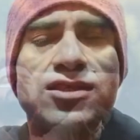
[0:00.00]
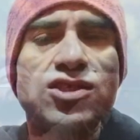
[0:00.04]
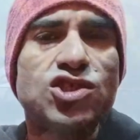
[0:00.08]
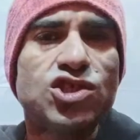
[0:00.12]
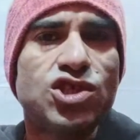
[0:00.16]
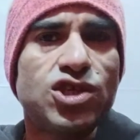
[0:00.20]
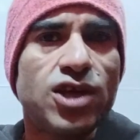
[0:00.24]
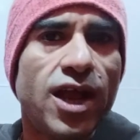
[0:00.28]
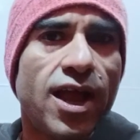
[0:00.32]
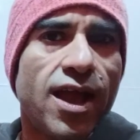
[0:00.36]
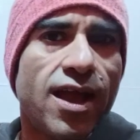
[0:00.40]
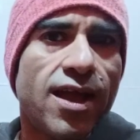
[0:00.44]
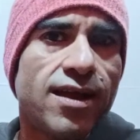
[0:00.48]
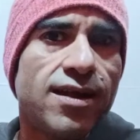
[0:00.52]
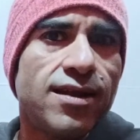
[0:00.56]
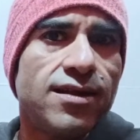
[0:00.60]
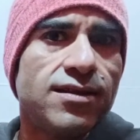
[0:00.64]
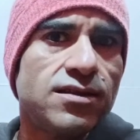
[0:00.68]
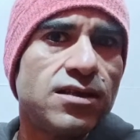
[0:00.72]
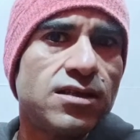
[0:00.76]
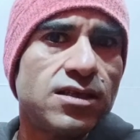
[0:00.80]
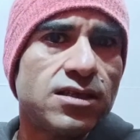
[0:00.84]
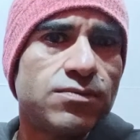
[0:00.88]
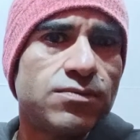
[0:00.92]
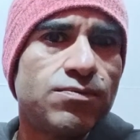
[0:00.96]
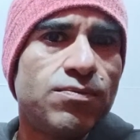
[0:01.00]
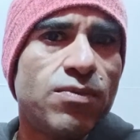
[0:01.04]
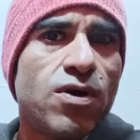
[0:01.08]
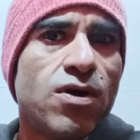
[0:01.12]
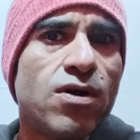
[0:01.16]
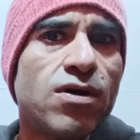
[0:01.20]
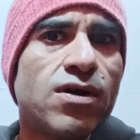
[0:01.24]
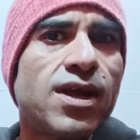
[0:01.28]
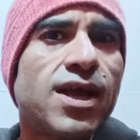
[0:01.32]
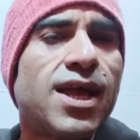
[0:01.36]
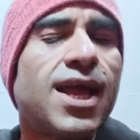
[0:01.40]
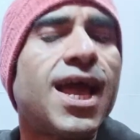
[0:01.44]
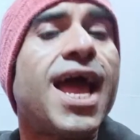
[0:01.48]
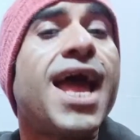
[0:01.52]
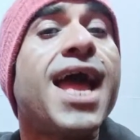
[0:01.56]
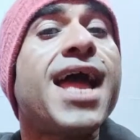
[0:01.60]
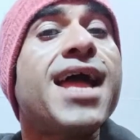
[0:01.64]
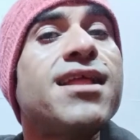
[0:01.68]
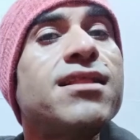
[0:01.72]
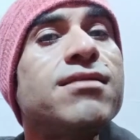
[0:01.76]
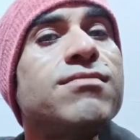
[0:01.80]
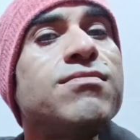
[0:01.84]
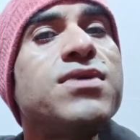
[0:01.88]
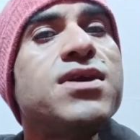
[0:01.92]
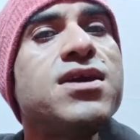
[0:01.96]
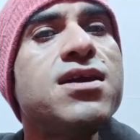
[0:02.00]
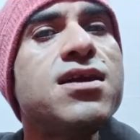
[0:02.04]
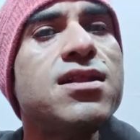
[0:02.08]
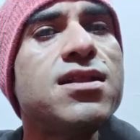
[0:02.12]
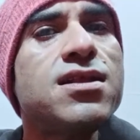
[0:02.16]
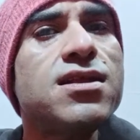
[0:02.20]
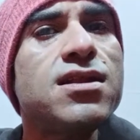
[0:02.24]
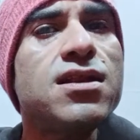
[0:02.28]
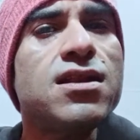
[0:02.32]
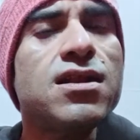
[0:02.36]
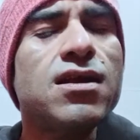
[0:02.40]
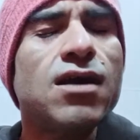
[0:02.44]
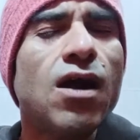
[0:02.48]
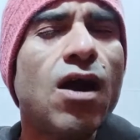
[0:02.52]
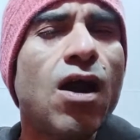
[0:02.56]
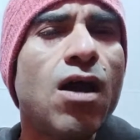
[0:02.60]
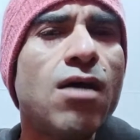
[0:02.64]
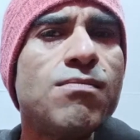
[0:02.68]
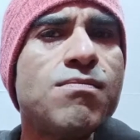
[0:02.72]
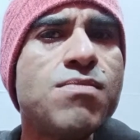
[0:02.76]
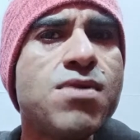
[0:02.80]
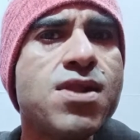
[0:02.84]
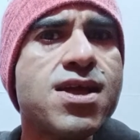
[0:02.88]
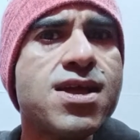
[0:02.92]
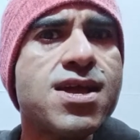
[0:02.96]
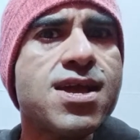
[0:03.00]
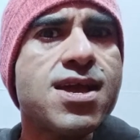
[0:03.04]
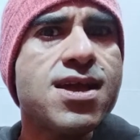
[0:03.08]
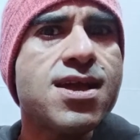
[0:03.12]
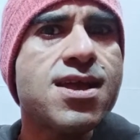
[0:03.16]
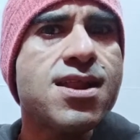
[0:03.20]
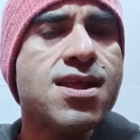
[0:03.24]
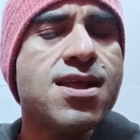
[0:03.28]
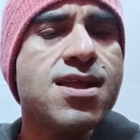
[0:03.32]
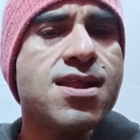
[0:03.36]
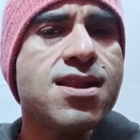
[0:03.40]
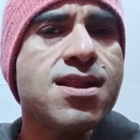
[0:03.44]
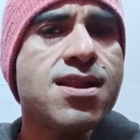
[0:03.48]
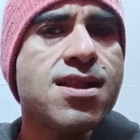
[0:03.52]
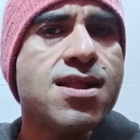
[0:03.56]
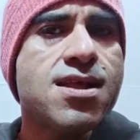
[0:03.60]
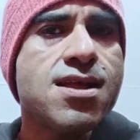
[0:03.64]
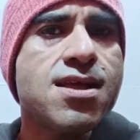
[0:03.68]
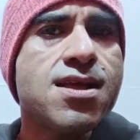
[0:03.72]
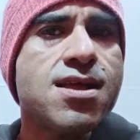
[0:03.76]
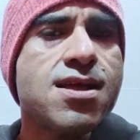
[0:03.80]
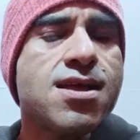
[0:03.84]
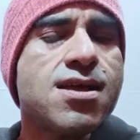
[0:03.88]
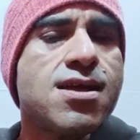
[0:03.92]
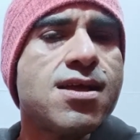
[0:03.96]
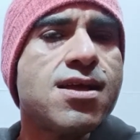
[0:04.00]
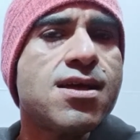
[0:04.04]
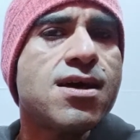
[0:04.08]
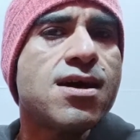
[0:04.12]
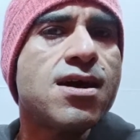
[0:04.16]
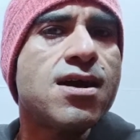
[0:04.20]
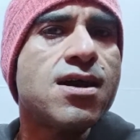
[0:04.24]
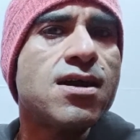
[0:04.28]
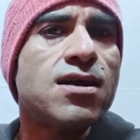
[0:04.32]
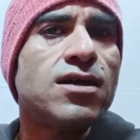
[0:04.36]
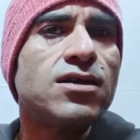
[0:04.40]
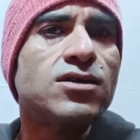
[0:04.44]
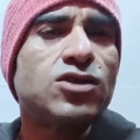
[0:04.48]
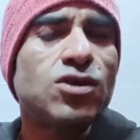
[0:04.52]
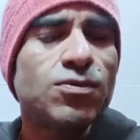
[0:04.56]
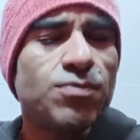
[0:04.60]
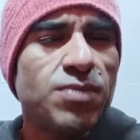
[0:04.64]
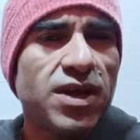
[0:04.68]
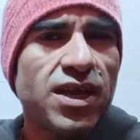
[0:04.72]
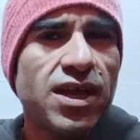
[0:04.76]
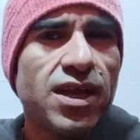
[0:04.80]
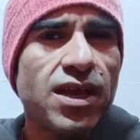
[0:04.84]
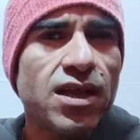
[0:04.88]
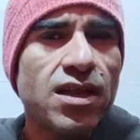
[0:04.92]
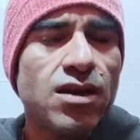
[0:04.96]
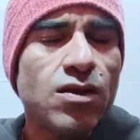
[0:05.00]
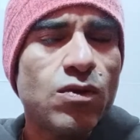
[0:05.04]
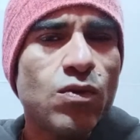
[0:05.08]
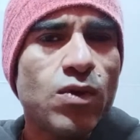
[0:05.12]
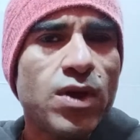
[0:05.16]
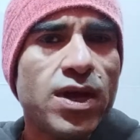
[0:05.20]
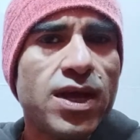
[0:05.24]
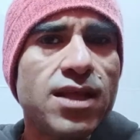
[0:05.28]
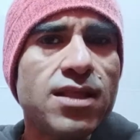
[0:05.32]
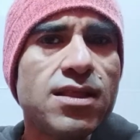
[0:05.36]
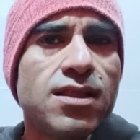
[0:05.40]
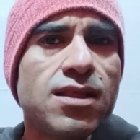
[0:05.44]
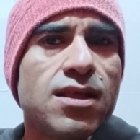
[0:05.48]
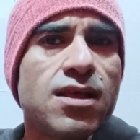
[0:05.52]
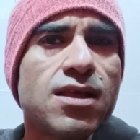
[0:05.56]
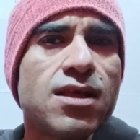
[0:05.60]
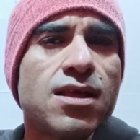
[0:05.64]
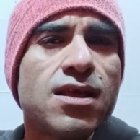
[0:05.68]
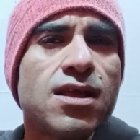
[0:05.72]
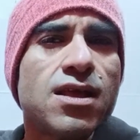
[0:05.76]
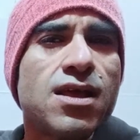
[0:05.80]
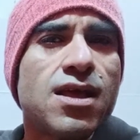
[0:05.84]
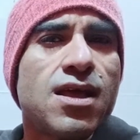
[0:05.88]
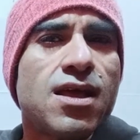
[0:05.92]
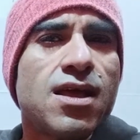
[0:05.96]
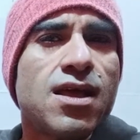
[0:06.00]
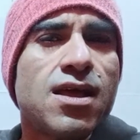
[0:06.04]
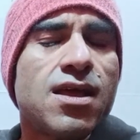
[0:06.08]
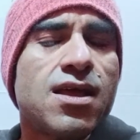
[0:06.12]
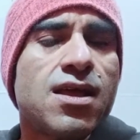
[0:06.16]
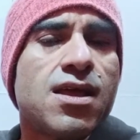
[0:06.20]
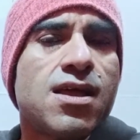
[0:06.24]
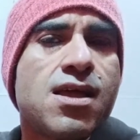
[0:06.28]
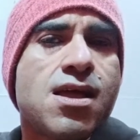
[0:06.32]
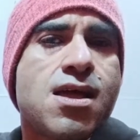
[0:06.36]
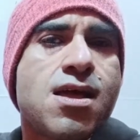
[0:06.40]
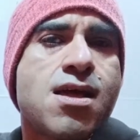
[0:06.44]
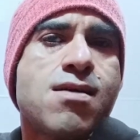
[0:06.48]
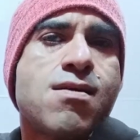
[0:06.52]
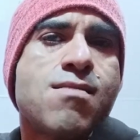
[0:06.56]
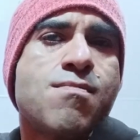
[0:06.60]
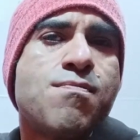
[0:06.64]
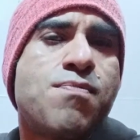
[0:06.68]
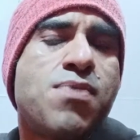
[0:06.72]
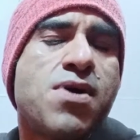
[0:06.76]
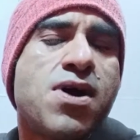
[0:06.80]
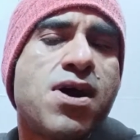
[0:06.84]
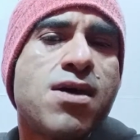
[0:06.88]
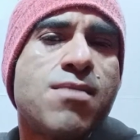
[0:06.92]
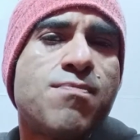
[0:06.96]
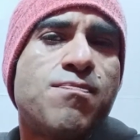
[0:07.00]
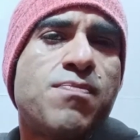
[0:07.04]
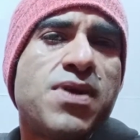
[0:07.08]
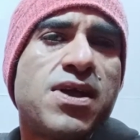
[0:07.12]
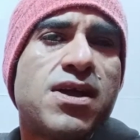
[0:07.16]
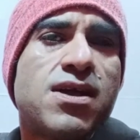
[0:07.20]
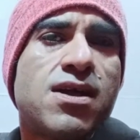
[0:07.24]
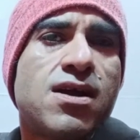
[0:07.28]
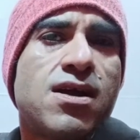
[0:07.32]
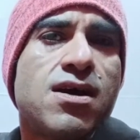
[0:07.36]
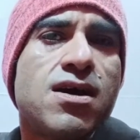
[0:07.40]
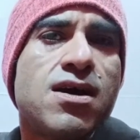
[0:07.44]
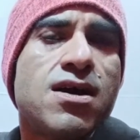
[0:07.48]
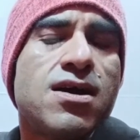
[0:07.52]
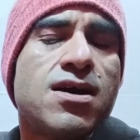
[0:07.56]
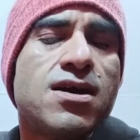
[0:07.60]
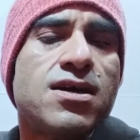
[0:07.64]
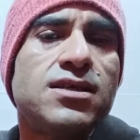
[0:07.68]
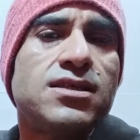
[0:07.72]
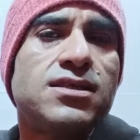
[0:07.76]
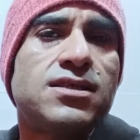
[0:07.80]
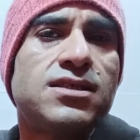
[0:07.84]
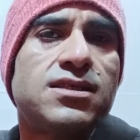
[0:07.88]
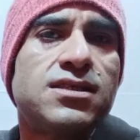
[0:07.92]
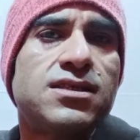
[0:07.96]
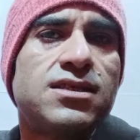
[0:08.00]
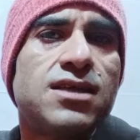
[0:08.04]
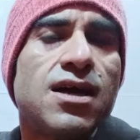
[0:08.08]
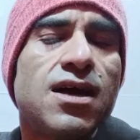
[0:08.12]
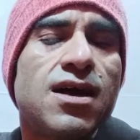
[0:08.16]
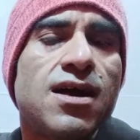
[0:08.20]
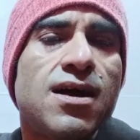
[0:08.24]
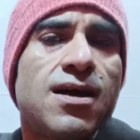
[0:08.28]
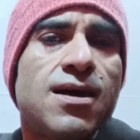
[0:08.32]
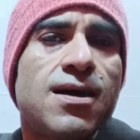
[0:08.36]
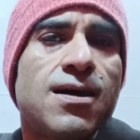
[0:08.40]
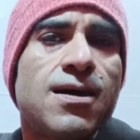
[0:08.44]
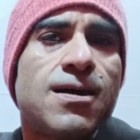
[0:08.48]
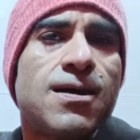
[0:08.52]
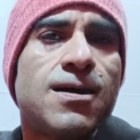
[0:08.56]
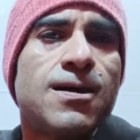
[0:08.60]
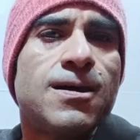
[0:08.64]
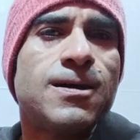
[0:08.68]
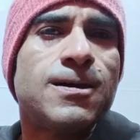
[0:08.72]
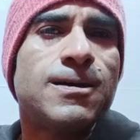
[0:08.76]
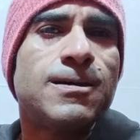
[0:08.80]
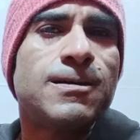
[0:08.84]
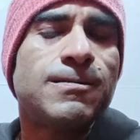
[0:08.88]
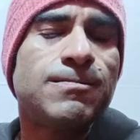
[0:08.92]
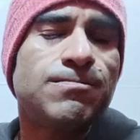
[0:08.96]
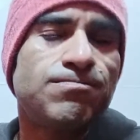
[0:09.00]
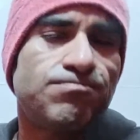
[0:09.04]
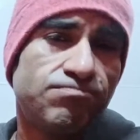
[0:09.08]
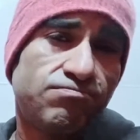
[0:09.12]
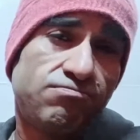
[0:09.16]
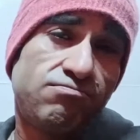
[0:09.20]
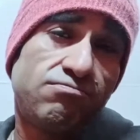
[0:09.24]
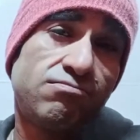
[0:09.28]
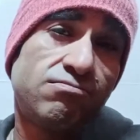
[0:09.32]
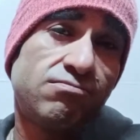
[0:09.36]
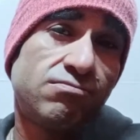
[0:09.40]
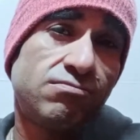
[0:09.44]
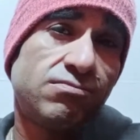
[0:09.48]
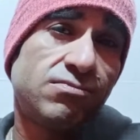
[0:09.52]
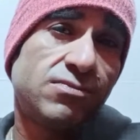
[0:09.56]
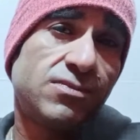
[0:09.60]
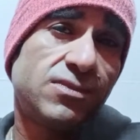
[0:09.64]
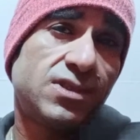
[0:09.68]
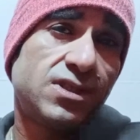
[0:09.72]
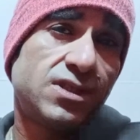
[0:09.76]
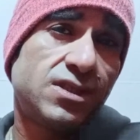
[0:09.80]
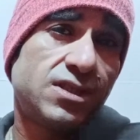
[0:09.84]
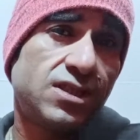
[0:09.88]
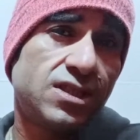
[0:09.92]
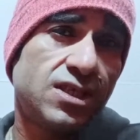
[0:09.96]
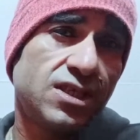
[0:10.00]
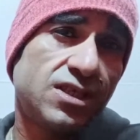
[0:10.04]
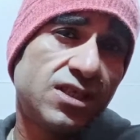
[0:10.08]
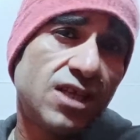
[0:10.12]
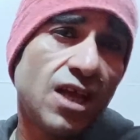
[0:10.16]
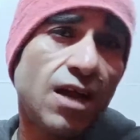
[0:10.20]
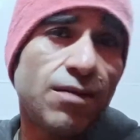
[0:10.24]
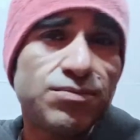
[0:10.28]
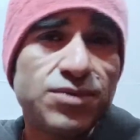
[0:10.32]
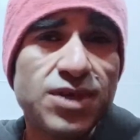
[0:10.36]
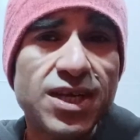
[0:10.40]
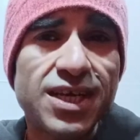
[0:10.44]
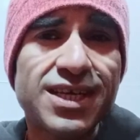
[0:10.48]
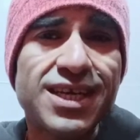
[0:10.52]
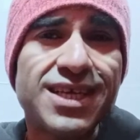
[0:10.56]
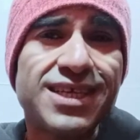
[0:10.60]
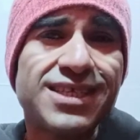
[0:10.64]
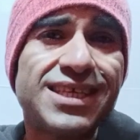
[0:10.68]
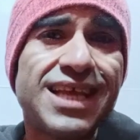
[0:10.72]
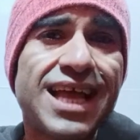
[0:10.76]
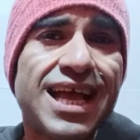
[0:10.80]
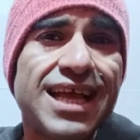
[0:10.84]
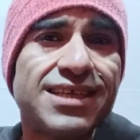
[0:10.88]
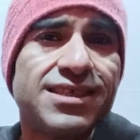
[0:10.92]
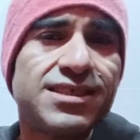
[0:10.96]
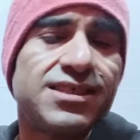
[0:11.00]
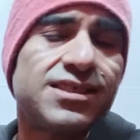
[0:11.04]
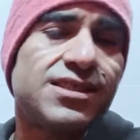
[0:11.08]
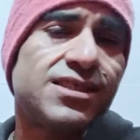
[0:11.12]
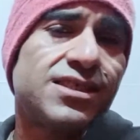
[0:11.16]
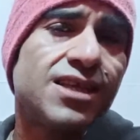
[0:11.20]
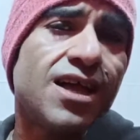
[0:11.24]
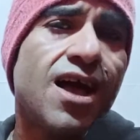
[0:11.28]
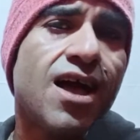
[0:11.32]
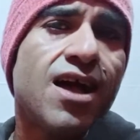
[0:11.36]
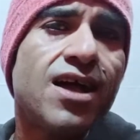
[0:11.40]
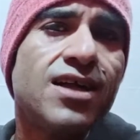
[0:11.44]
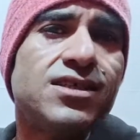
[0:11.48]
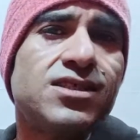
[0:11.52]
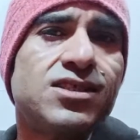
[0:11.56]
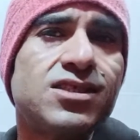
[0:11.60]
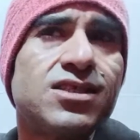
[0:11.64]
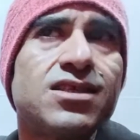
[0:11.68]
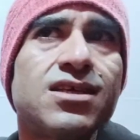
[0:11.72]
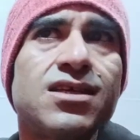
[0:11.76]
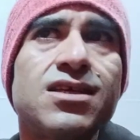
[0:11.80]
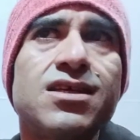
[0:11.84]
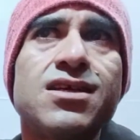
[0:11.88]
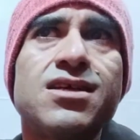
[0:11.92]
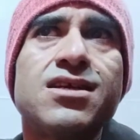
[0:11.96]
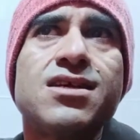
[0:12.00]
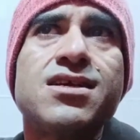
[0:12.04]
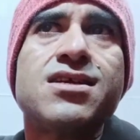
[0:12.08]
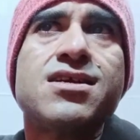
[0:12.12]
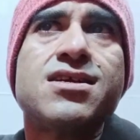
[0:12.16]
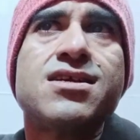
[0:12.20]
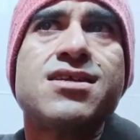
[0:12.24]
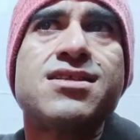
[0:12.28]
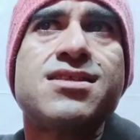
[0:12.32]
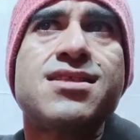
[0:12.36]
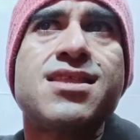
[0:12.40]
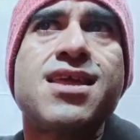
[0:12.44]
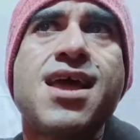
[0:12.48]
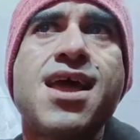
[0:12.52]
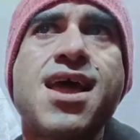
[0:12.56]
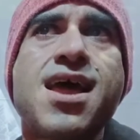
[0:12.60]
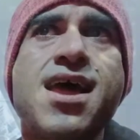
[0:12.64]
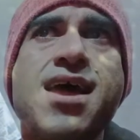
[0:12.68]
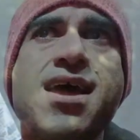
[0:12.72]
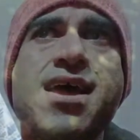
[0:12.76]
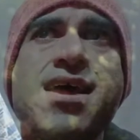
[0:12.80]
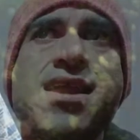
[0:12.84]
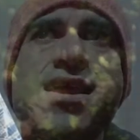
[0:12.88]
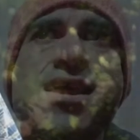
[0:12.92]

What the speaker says: shared in this book can be a little complicated to begin with, but because the subject is as such that